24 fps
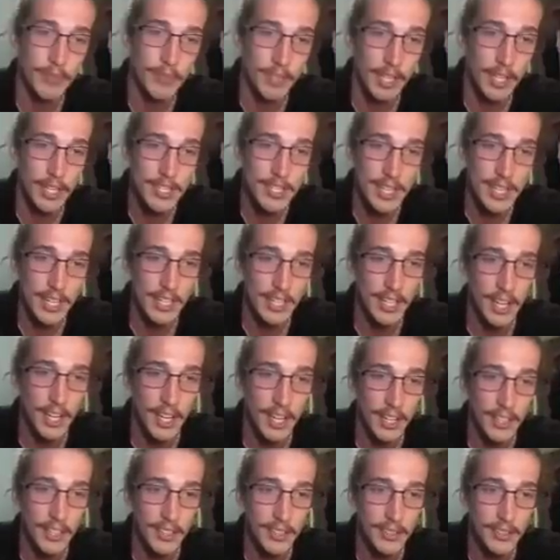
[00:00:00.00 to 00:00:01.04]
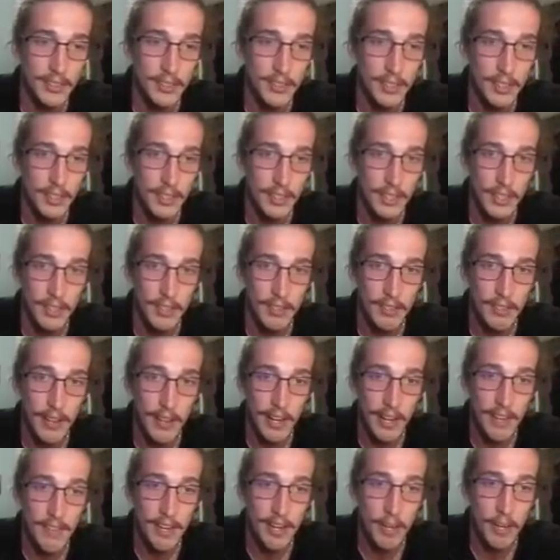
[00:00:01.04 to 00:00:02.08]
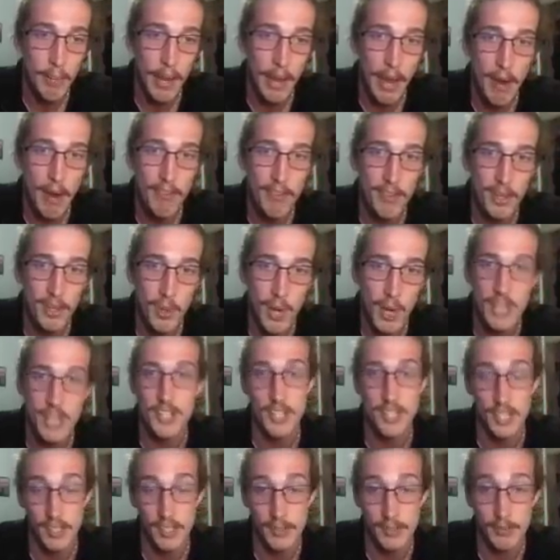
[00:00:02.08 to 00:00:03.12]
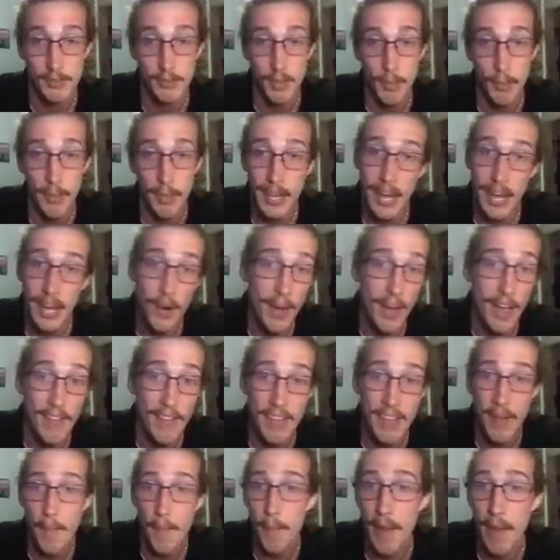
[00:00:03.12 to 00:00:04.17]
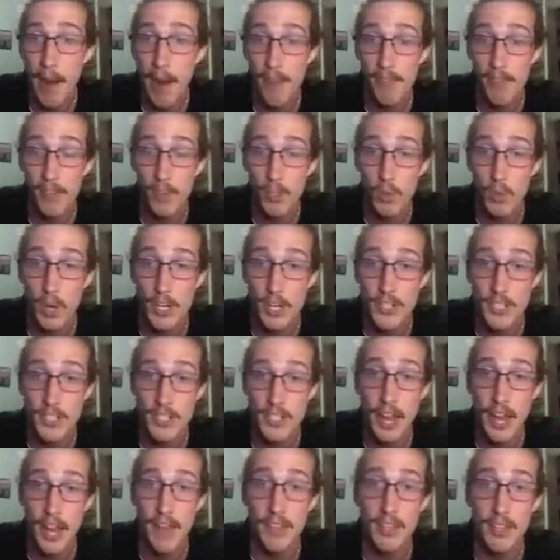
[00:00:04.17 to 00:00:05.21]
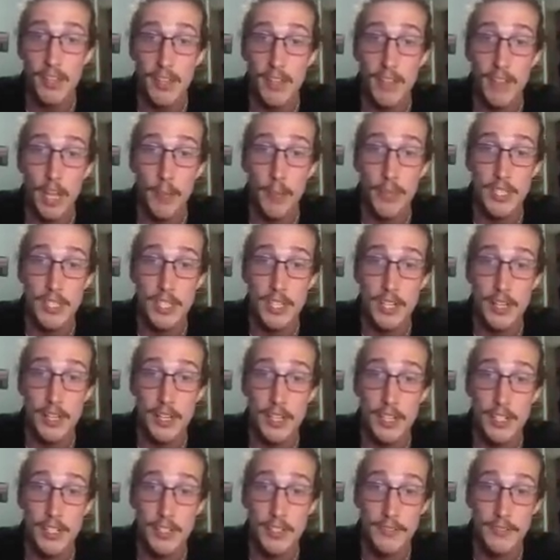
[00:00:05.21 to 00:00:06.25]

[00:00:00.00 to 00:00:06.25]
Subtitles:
It's like a very, very powerful question. But me, I don't have that powerful of questions. I have to develop a series.